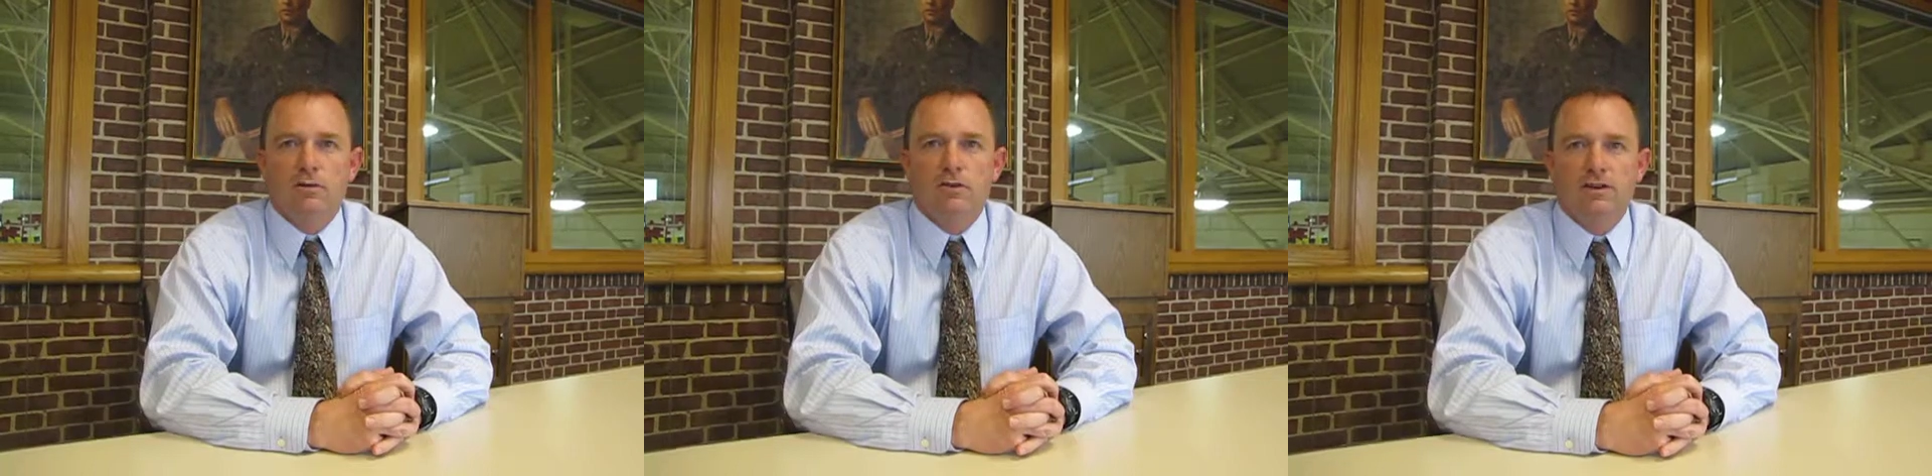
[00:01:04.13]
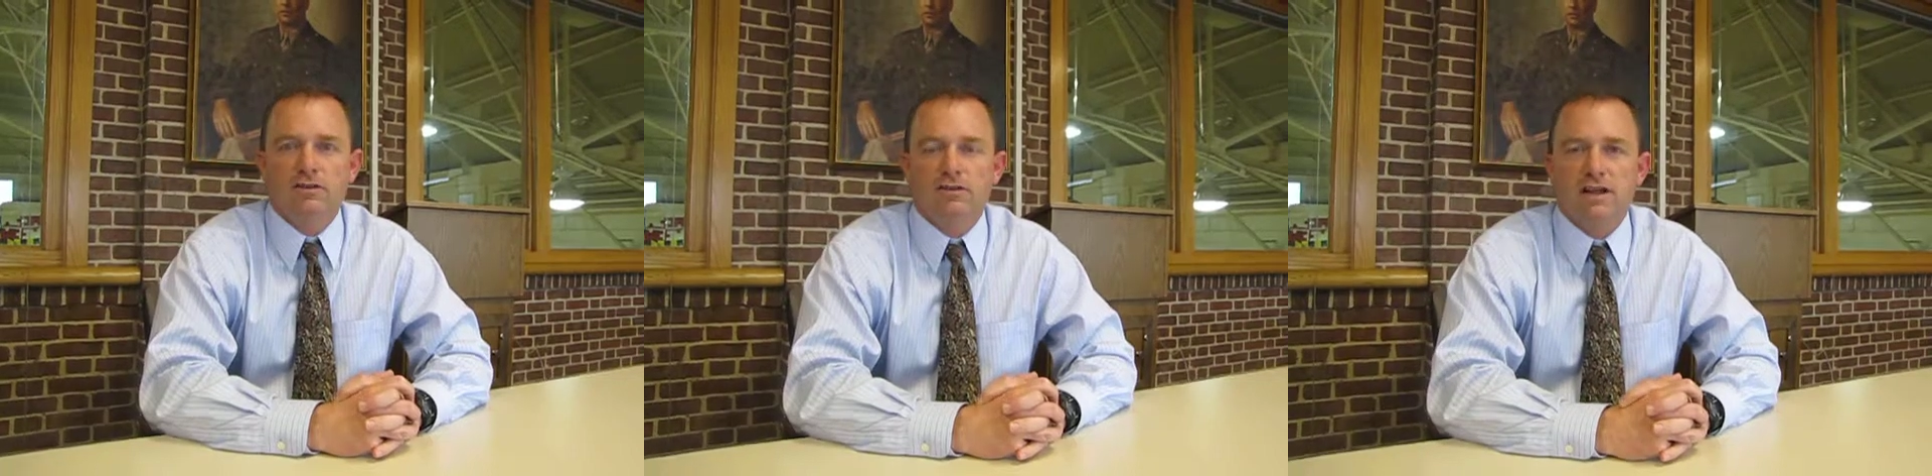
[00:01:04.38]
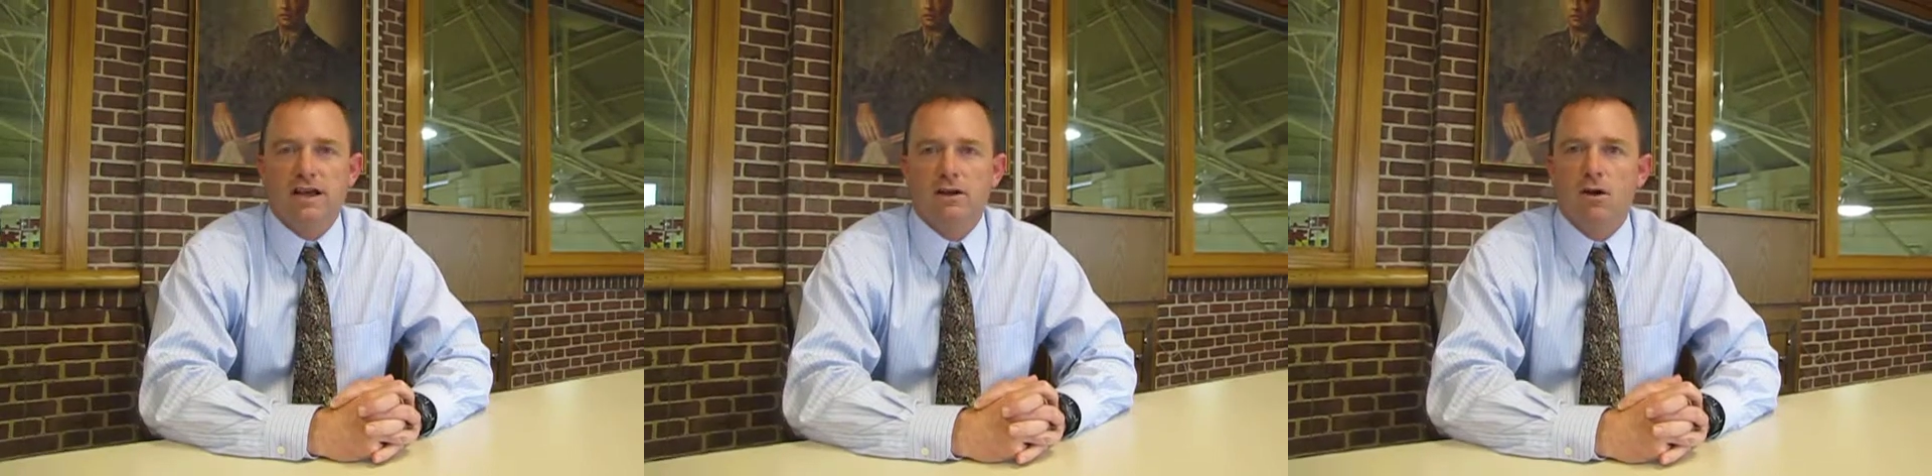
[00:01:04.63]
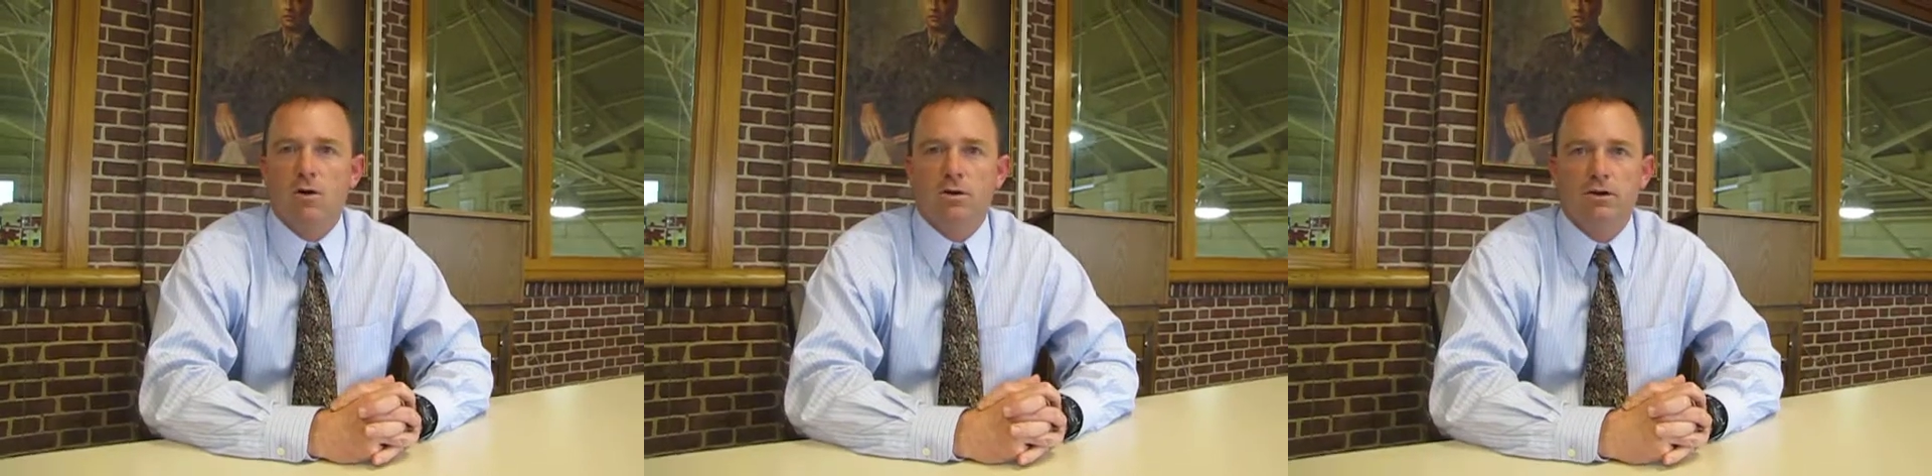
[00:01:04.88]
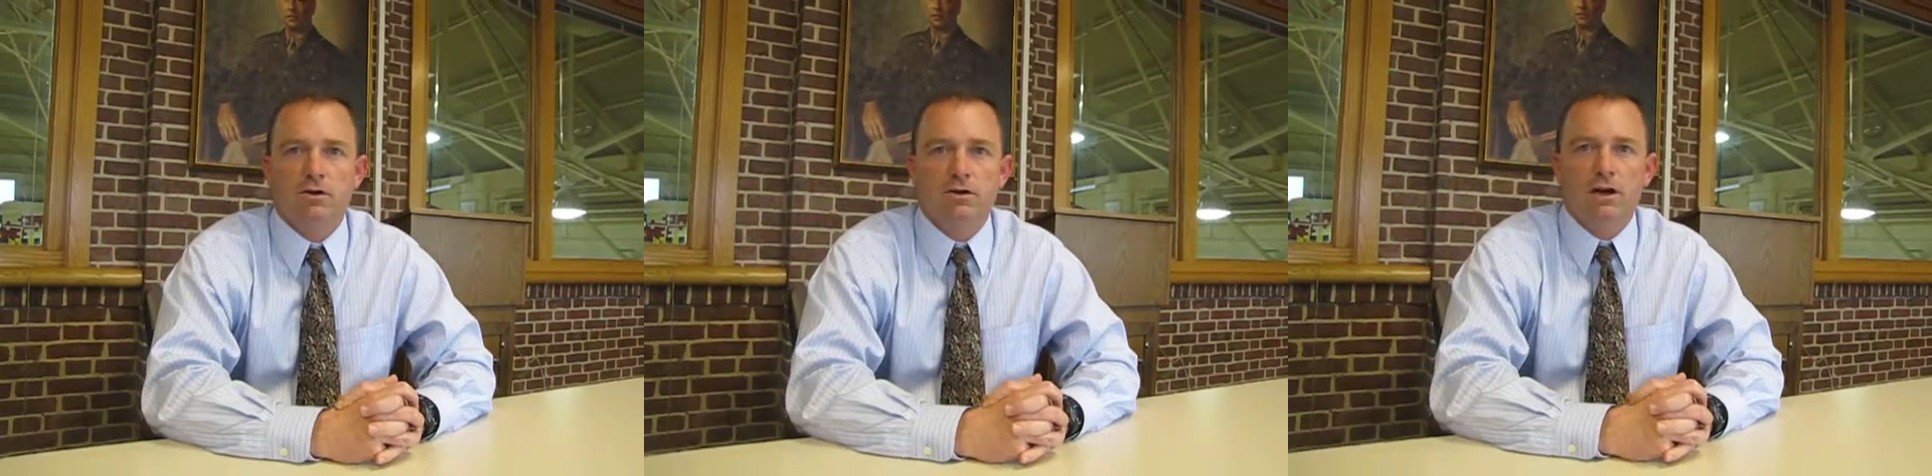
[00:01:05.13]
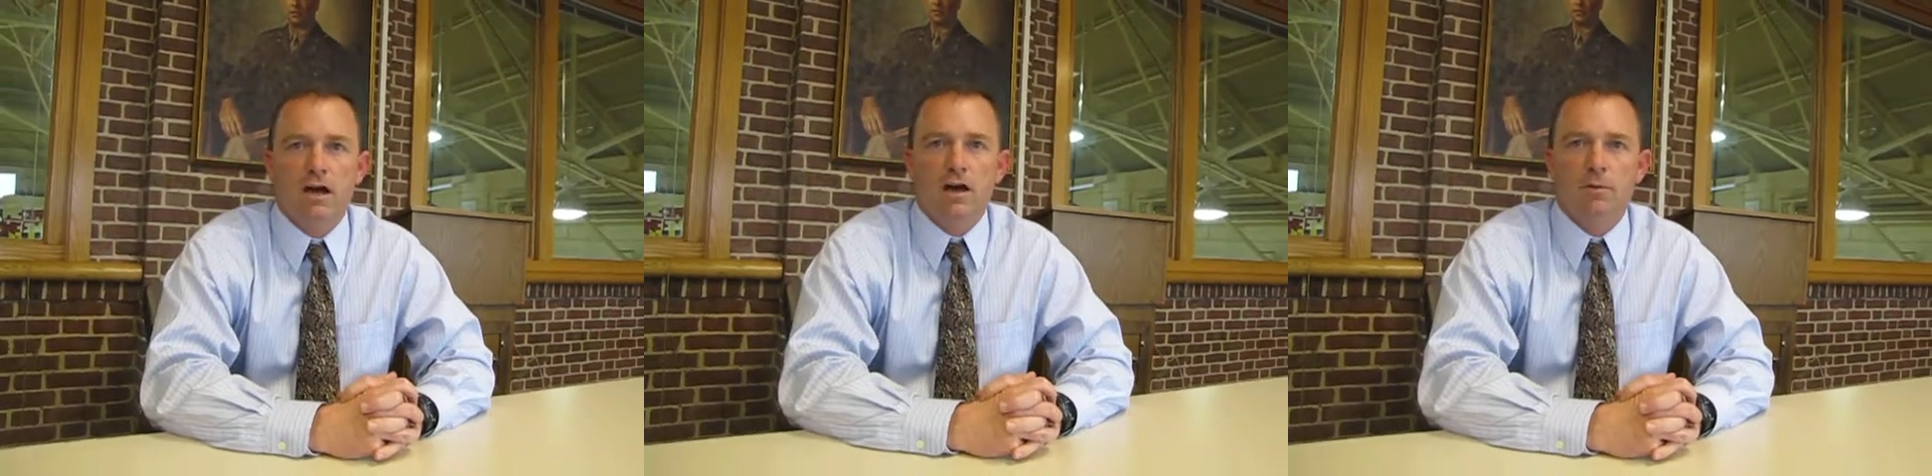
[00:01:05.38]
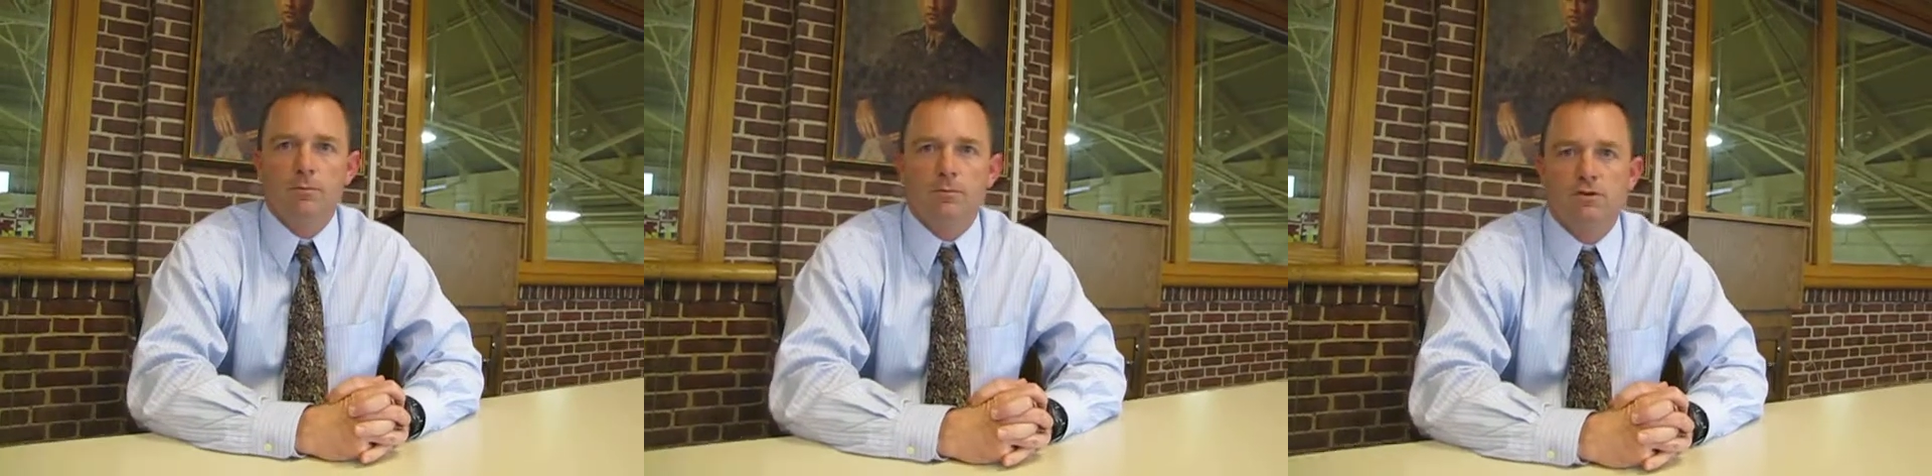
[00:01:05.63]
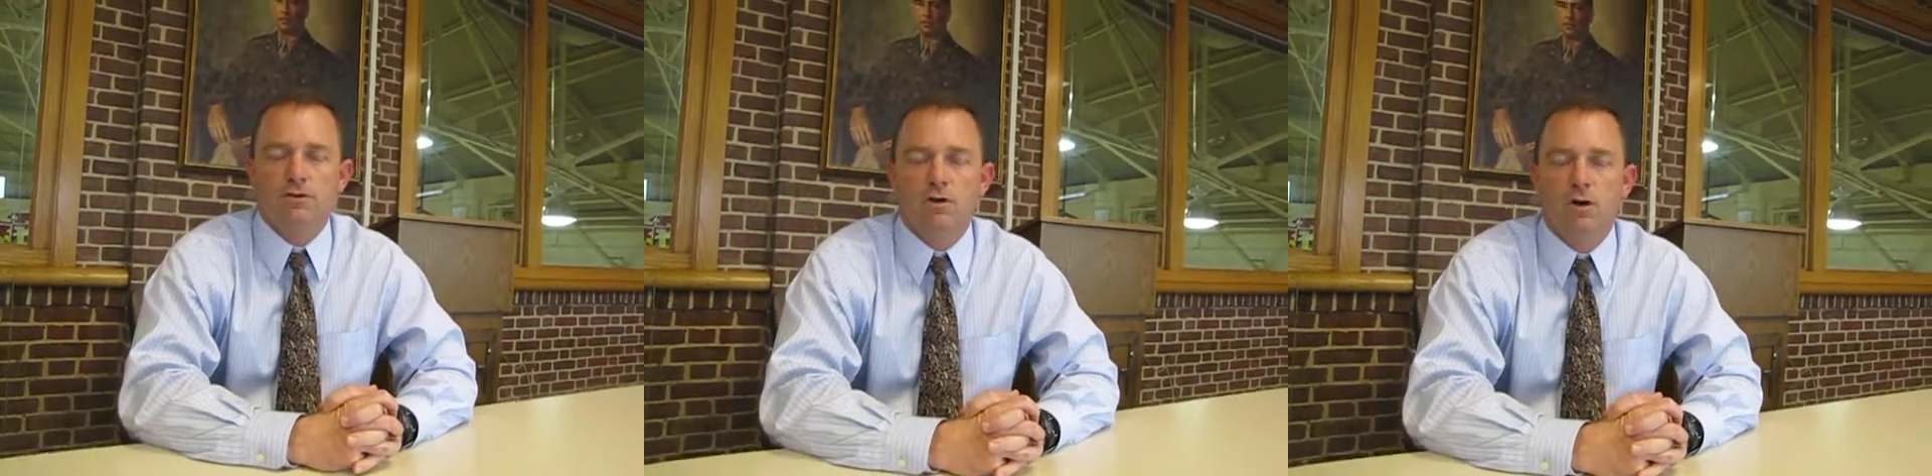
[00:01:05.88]
fastest guy going.
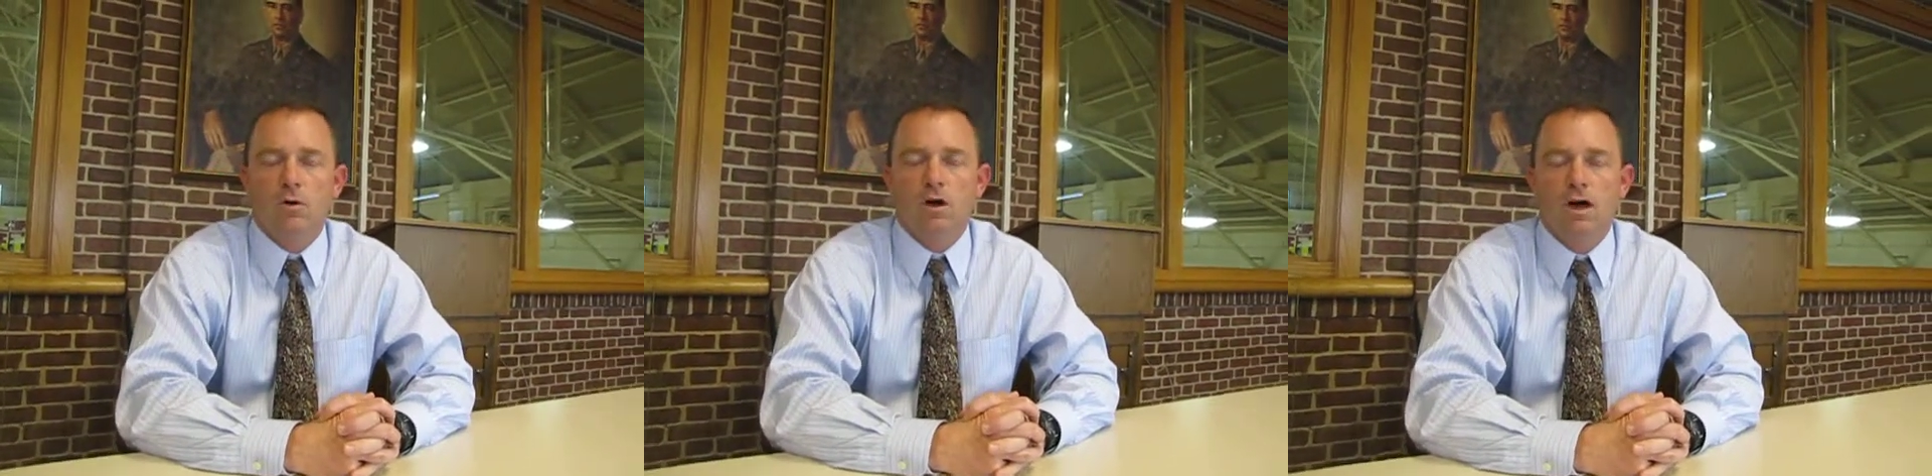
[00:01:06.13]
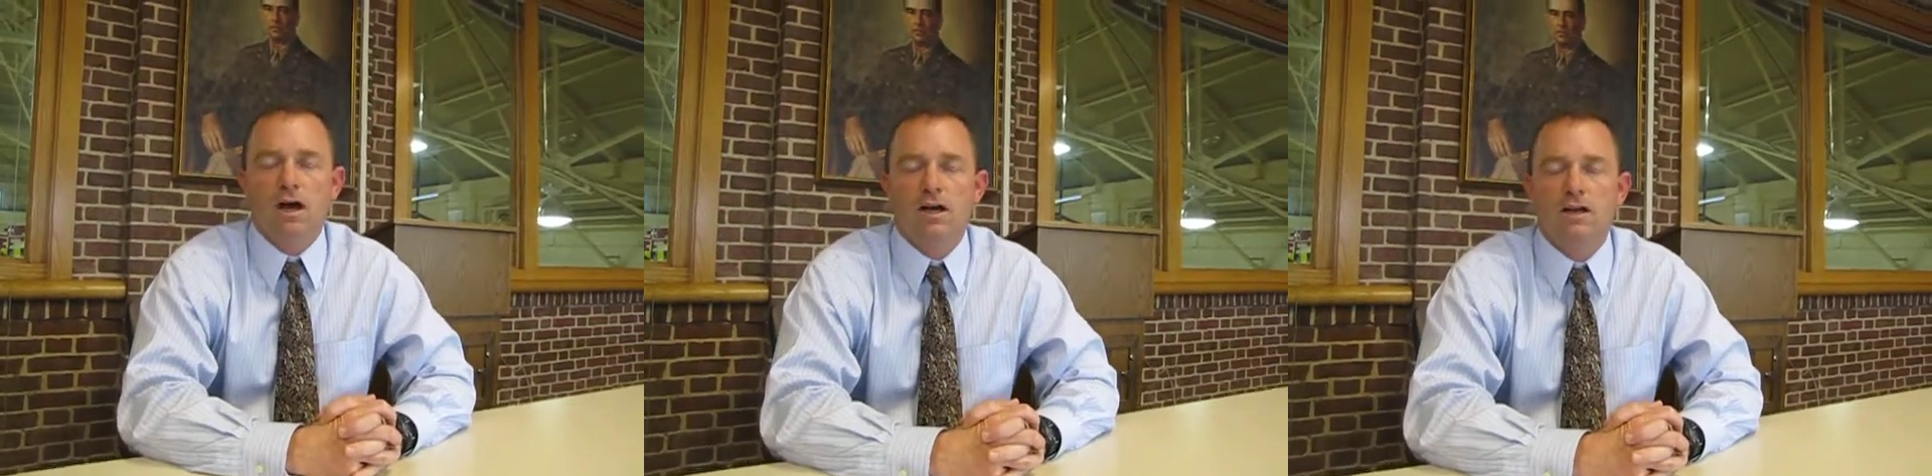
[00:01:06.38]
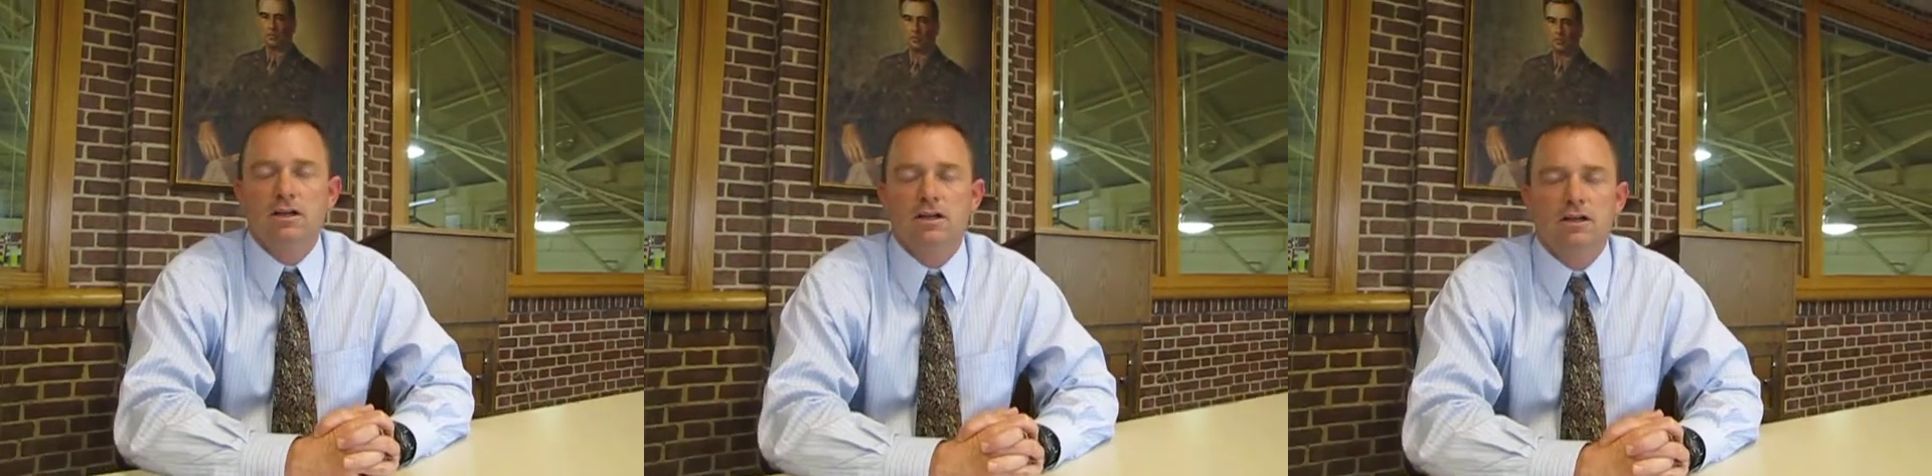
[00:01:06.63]
Um, so, uh,